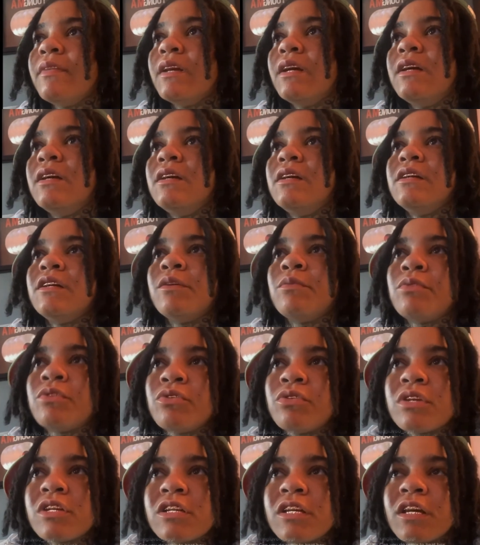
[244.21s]
Then we
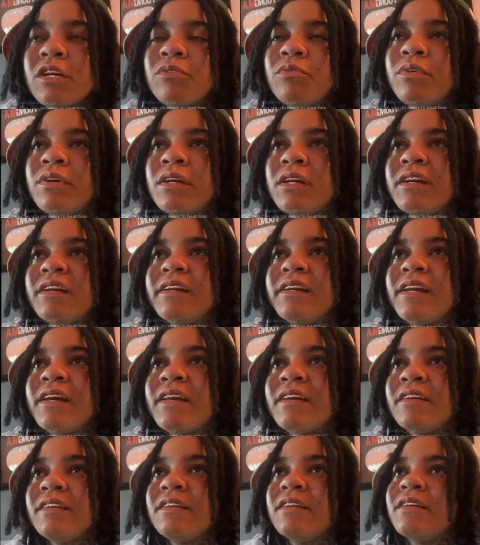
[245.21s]
threw the second one in
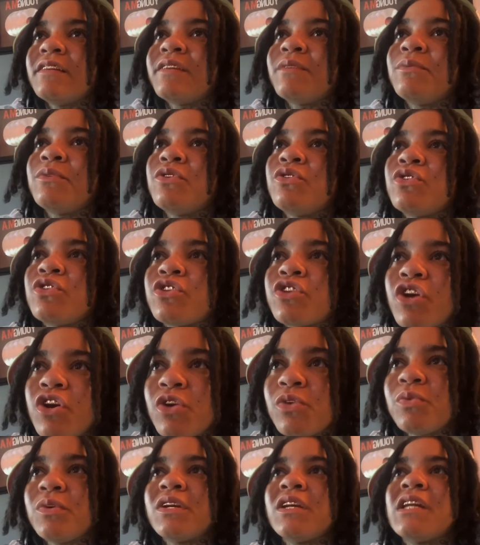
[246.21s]
Atlanta. Then we threw the
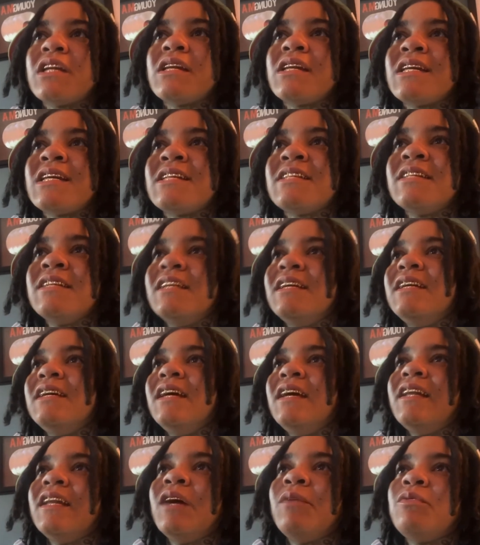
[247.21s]
third one in Atlanta.
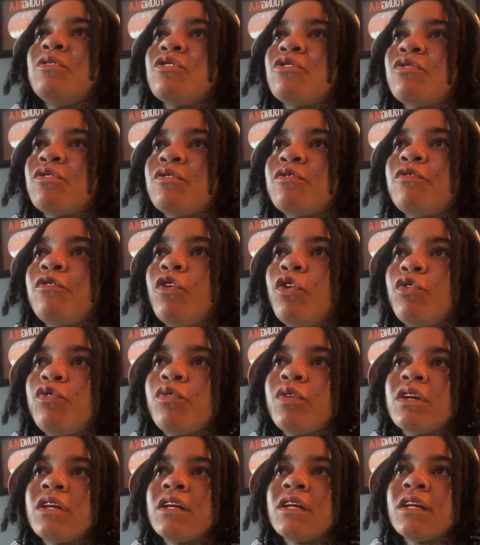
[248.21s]
Now we throwing the
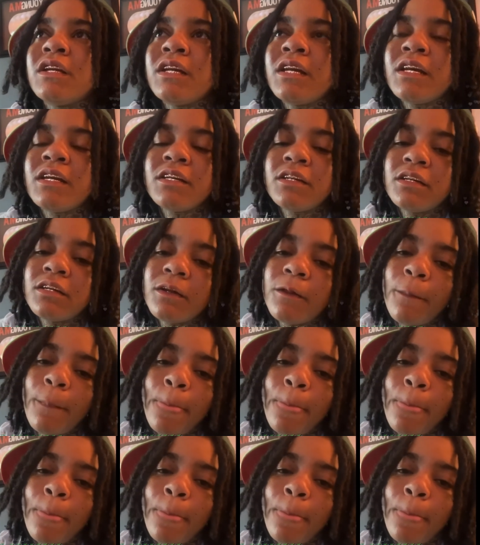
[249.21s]
fourth one in Atlanta.